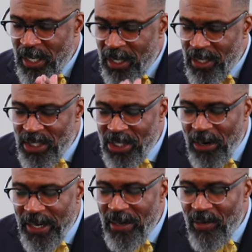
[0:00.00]

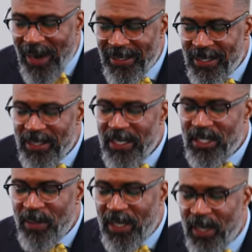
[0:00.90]
Concerning righteousness
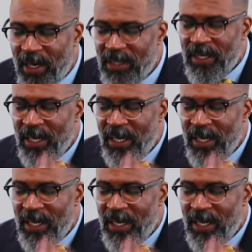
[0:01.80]
because